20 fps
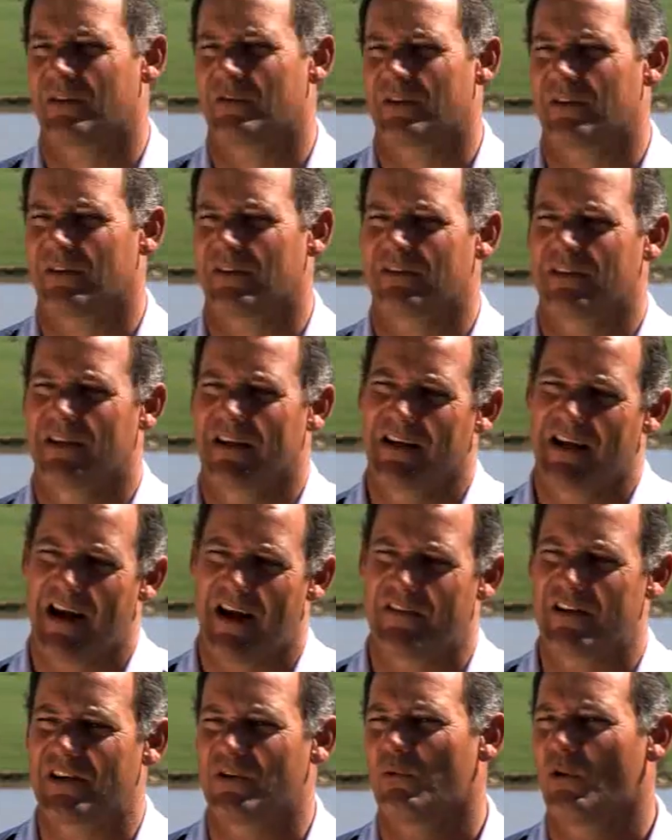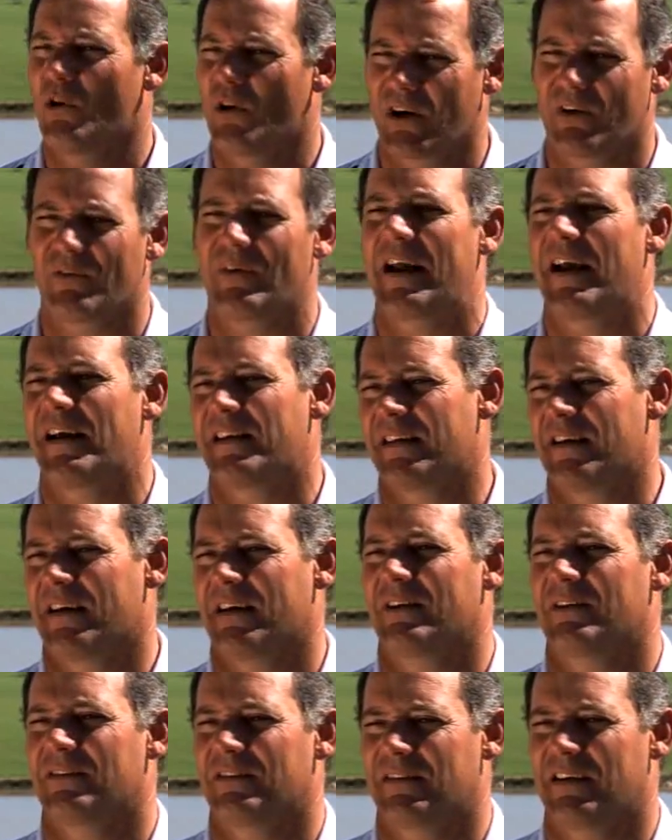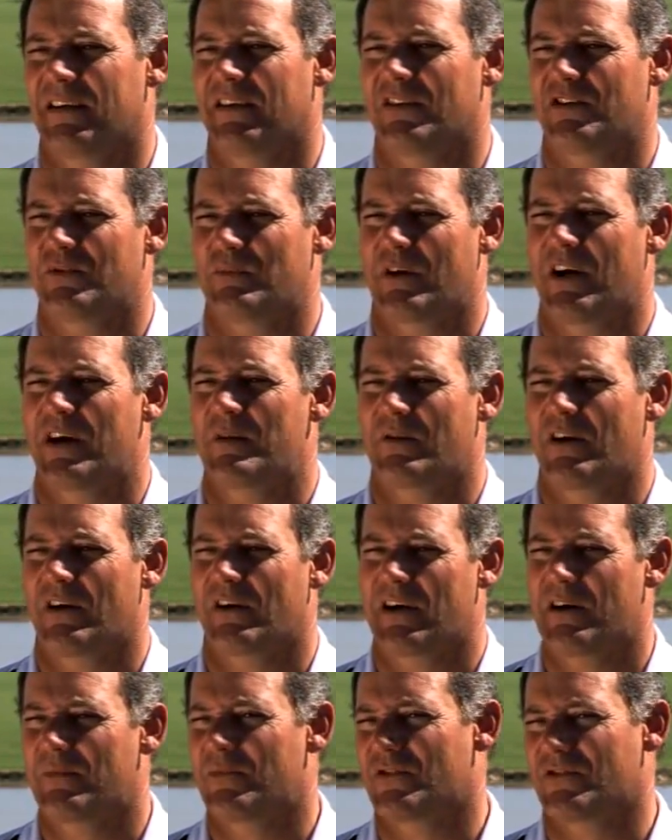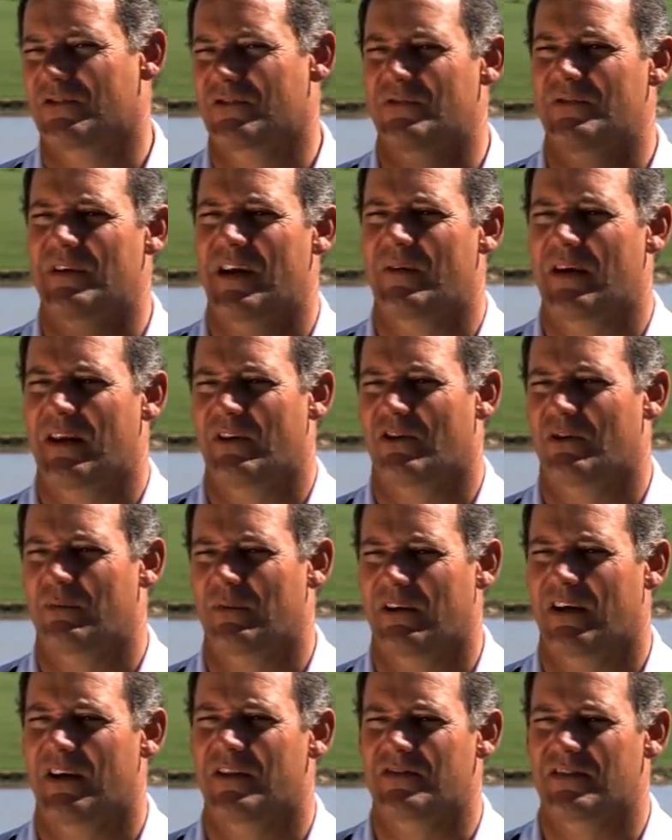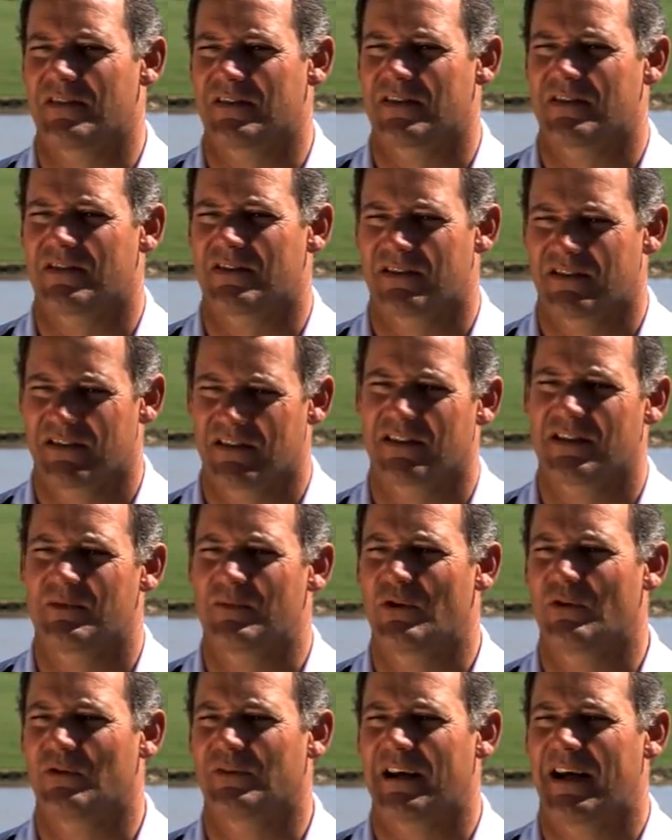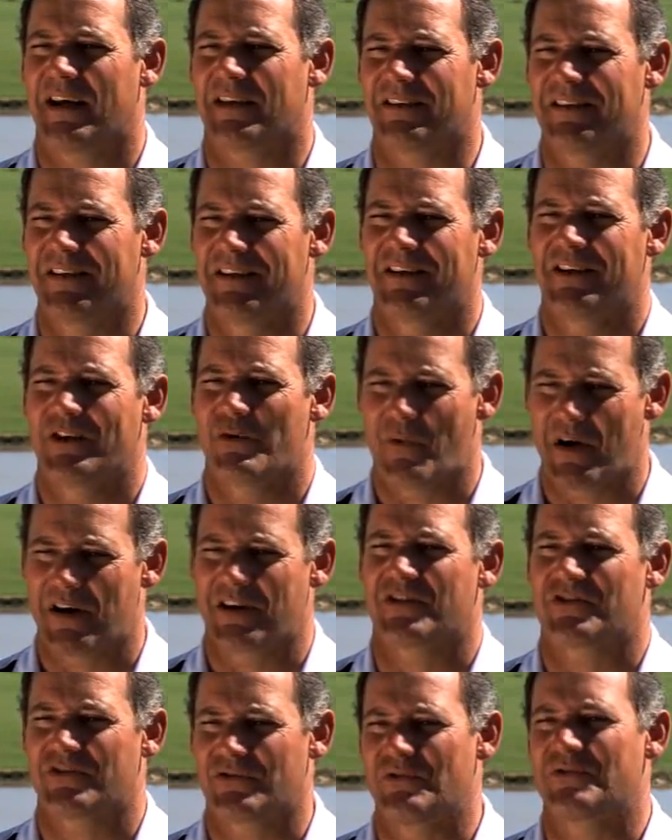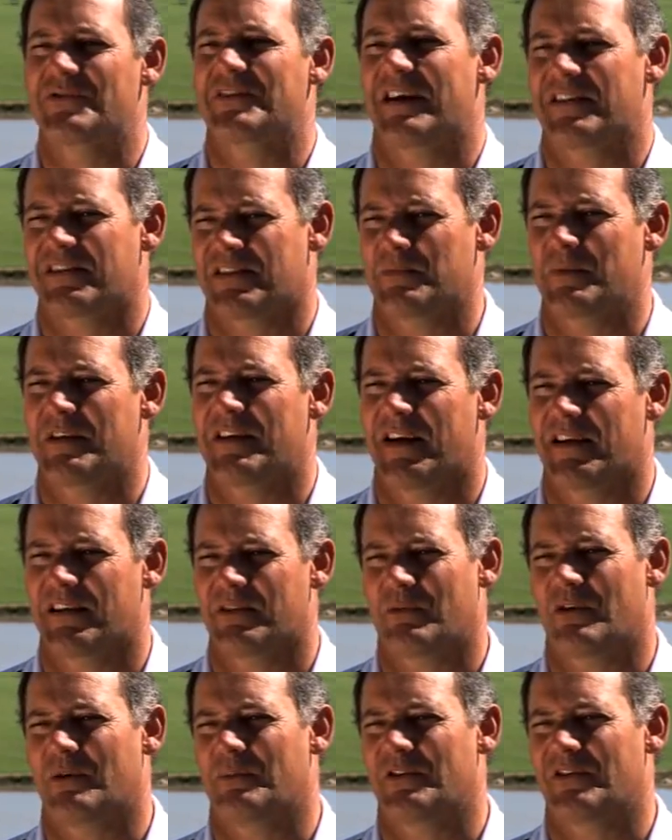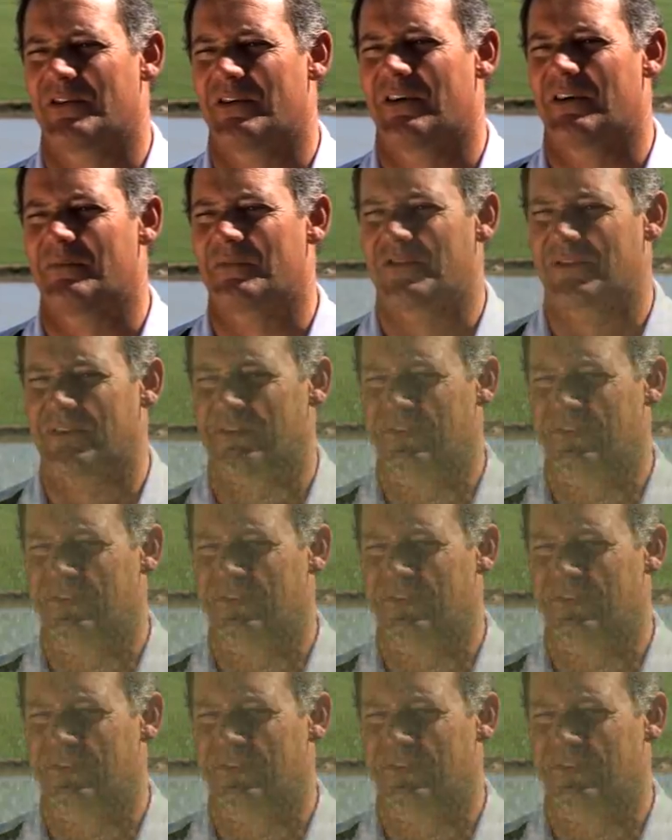we're not having to work around our spray program to suit our other operations. It can be all done when it suits us to be done at the proper times.